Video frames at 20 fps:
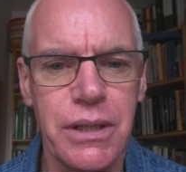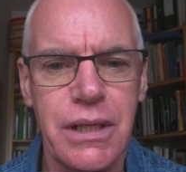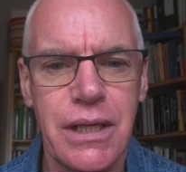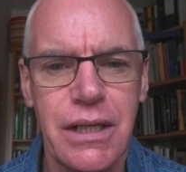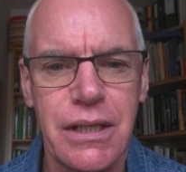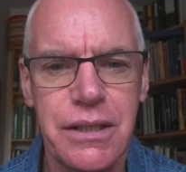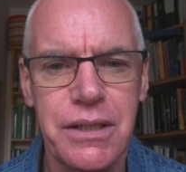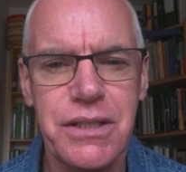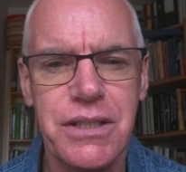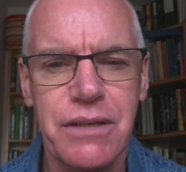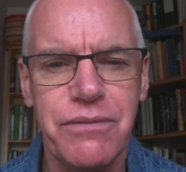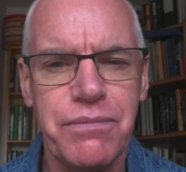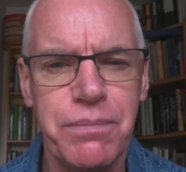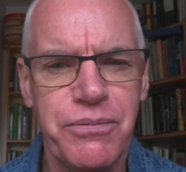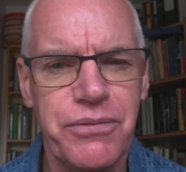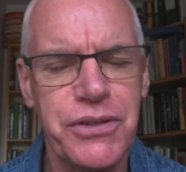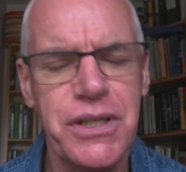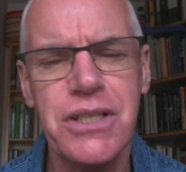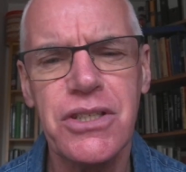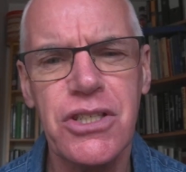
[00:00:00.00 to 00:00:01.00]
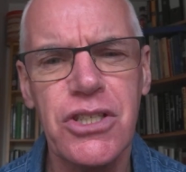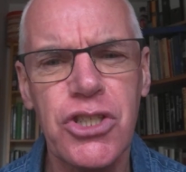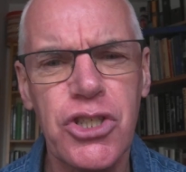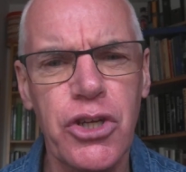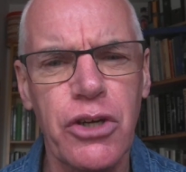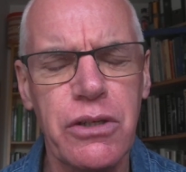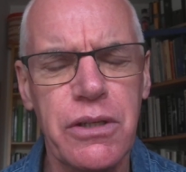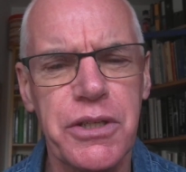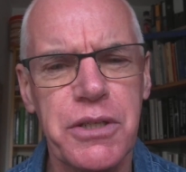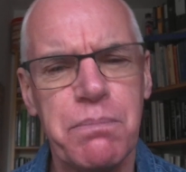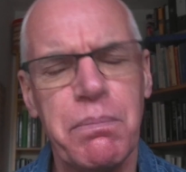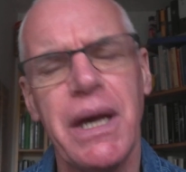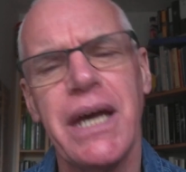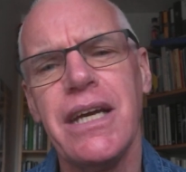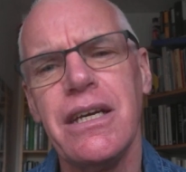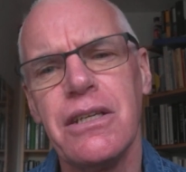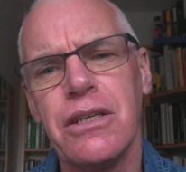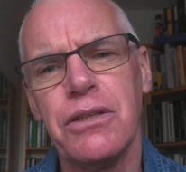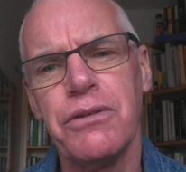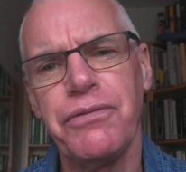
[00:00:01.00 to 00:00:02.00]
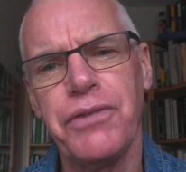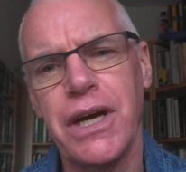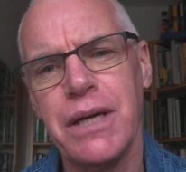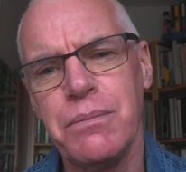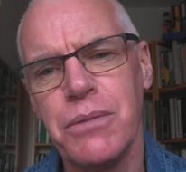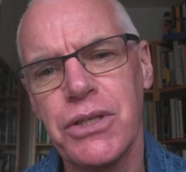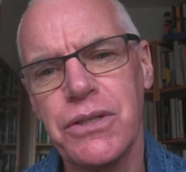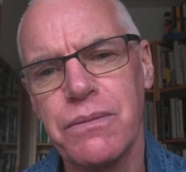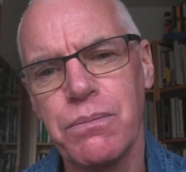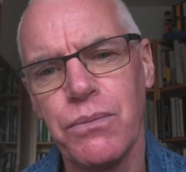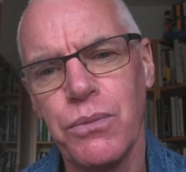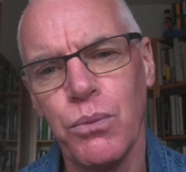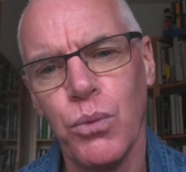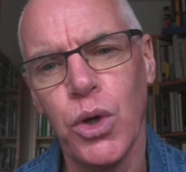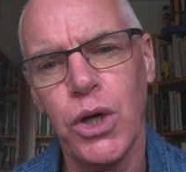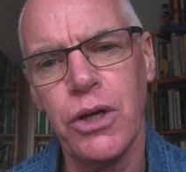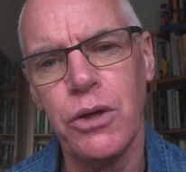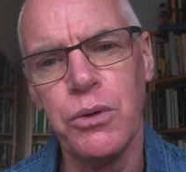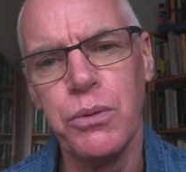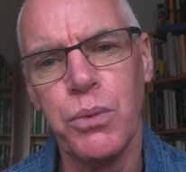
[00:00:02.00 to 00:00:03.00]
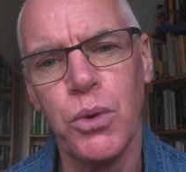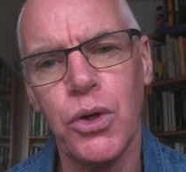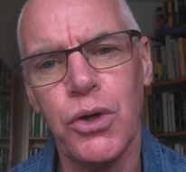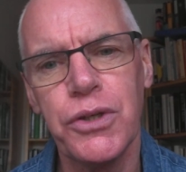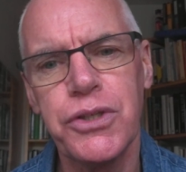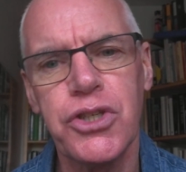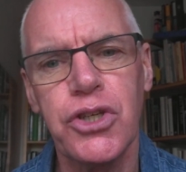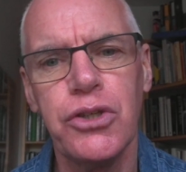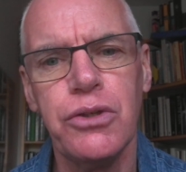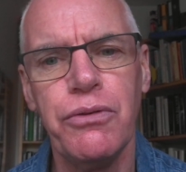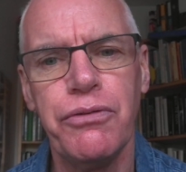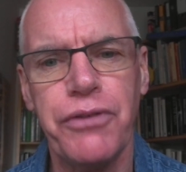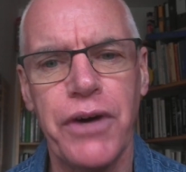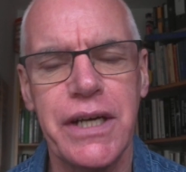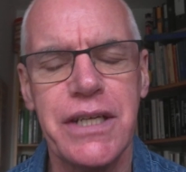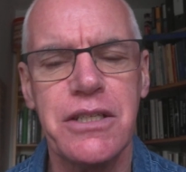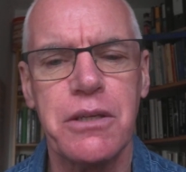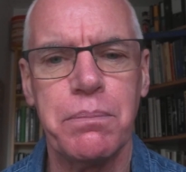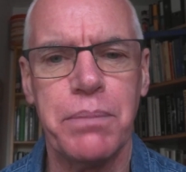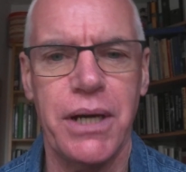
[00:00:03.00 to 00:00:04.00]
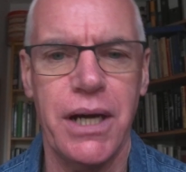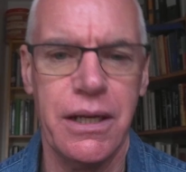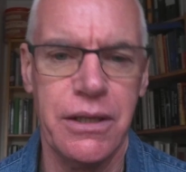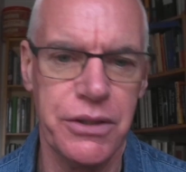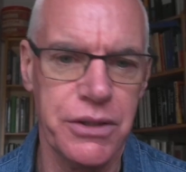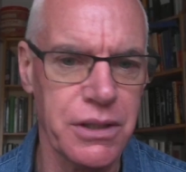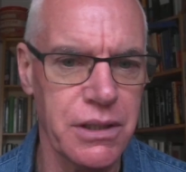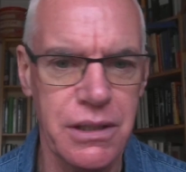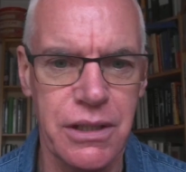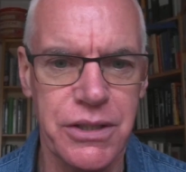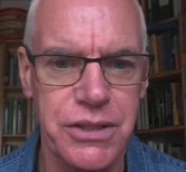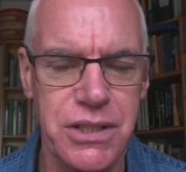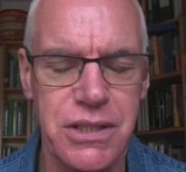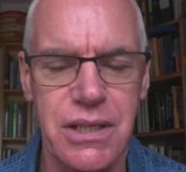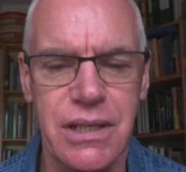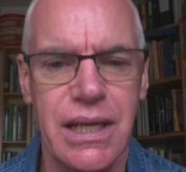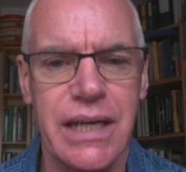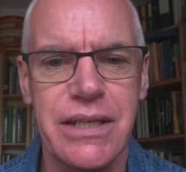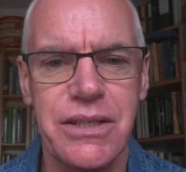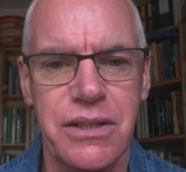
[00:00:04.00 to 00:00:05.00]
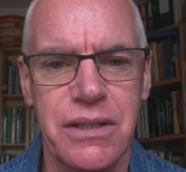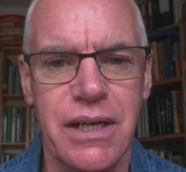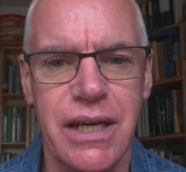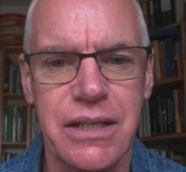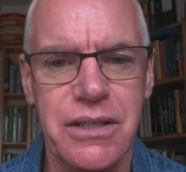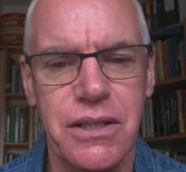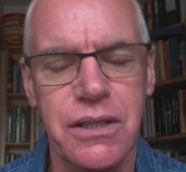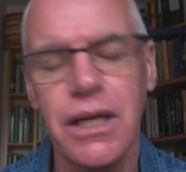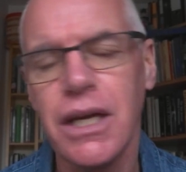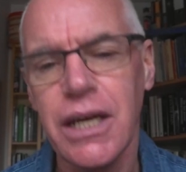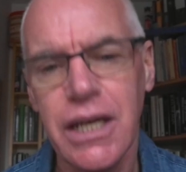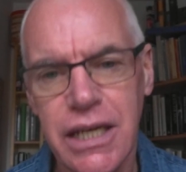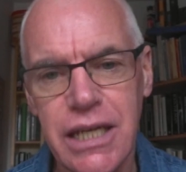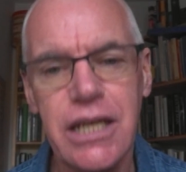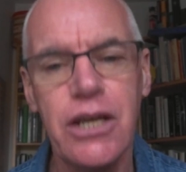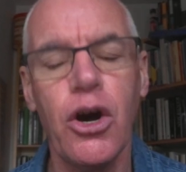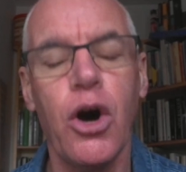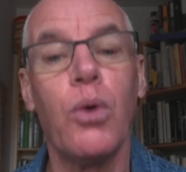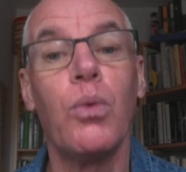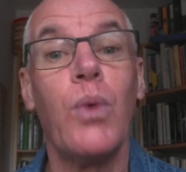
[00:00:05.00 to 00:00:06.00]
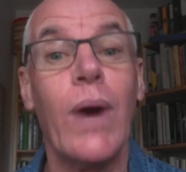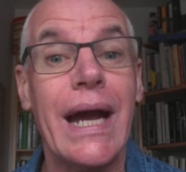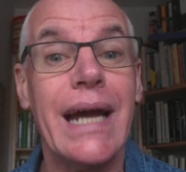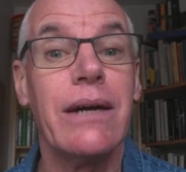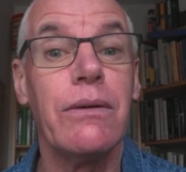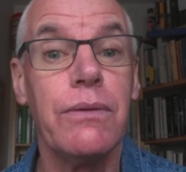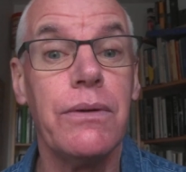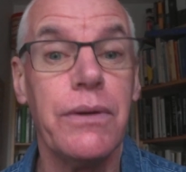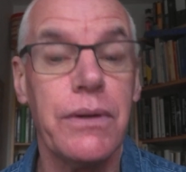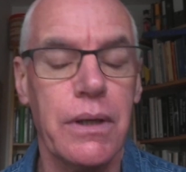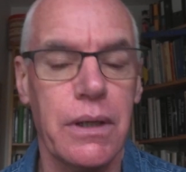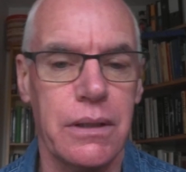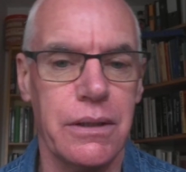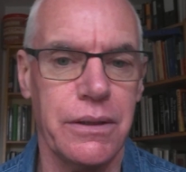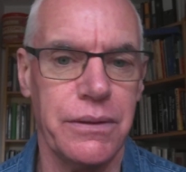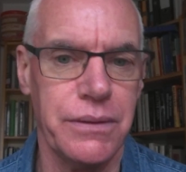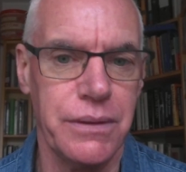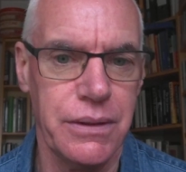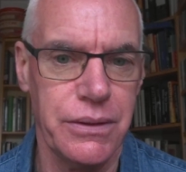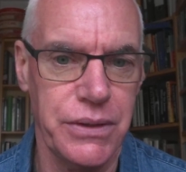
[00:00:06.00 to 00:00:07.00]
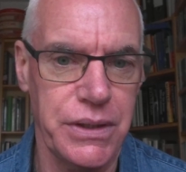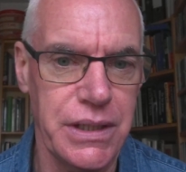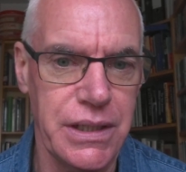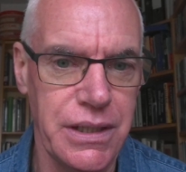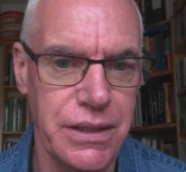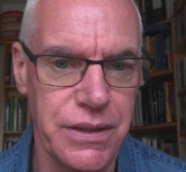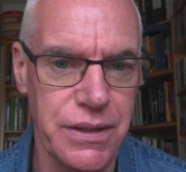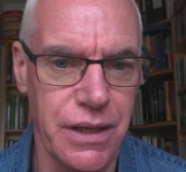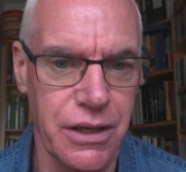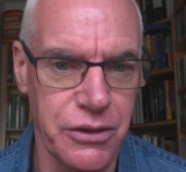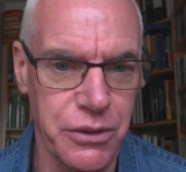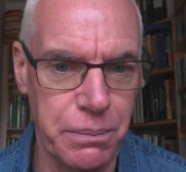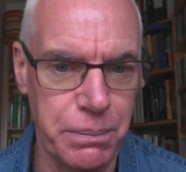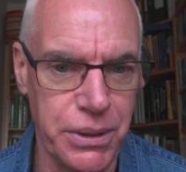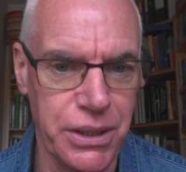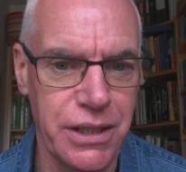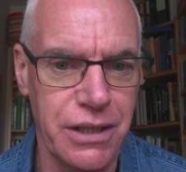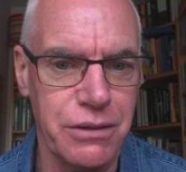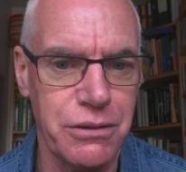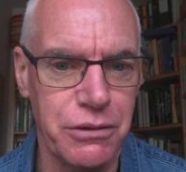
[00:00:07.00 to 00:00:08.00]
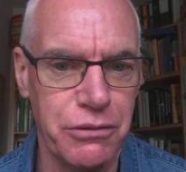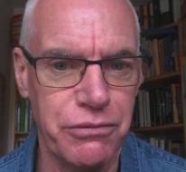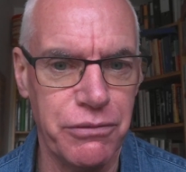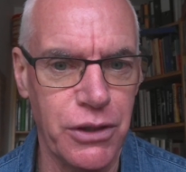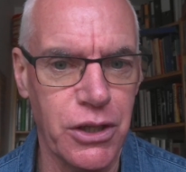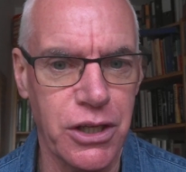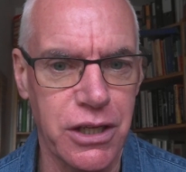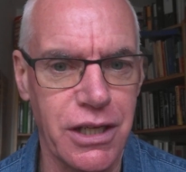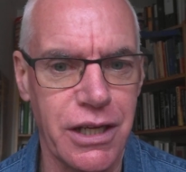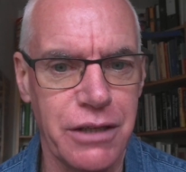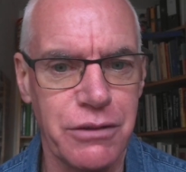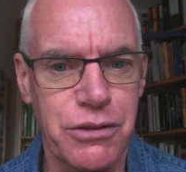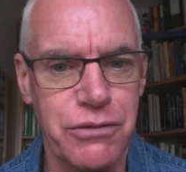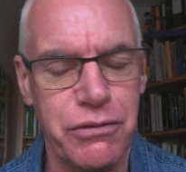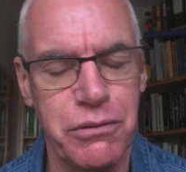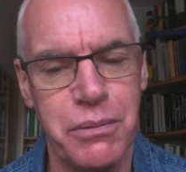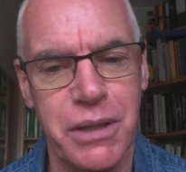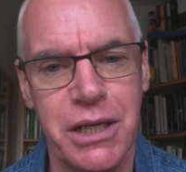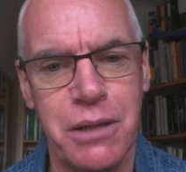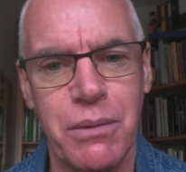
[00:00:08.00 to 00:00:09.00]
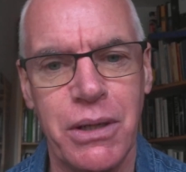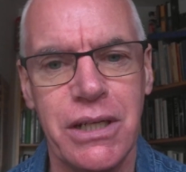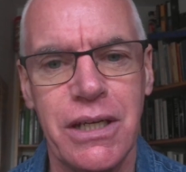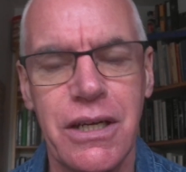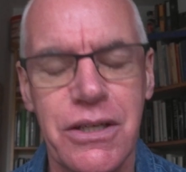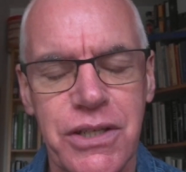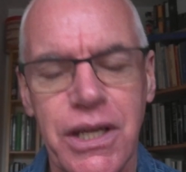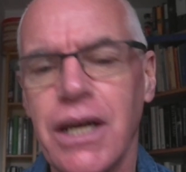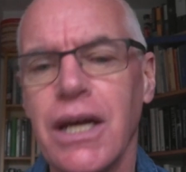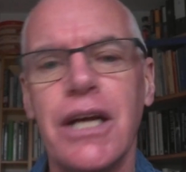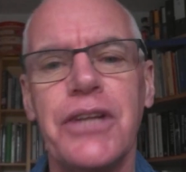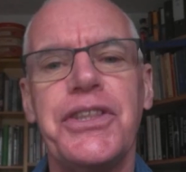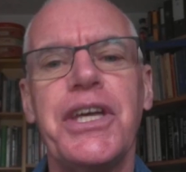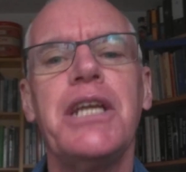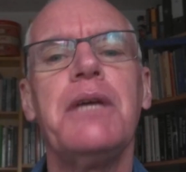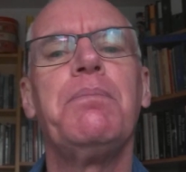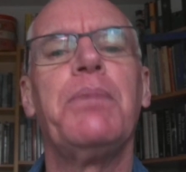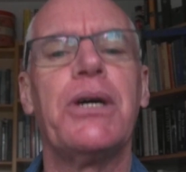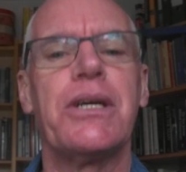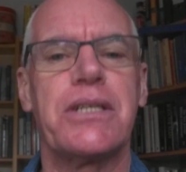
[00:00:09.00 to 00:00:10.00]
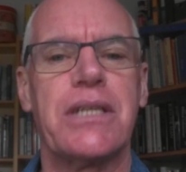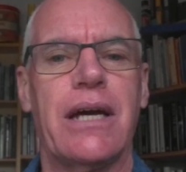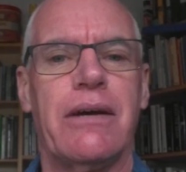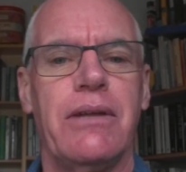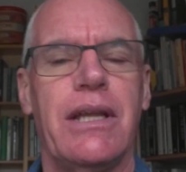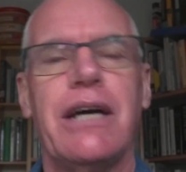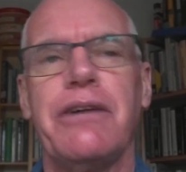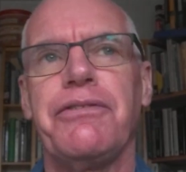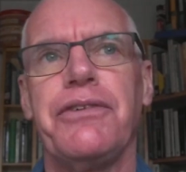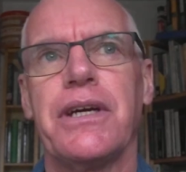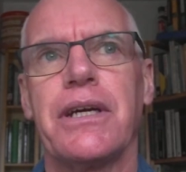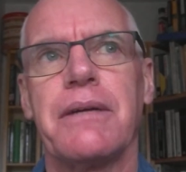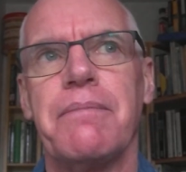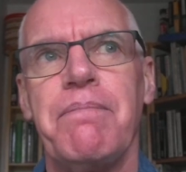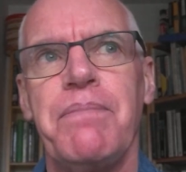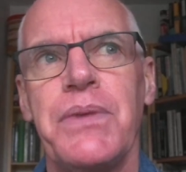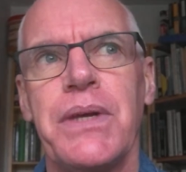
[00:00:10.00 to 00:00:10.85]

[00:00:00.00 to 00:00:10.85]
And he said, for instance, Douglas Bader, the famous World War II fighter pilot that lost his legs in an accident, he got round on a pair of Ludlows for many, many years. Then he burst out laughing.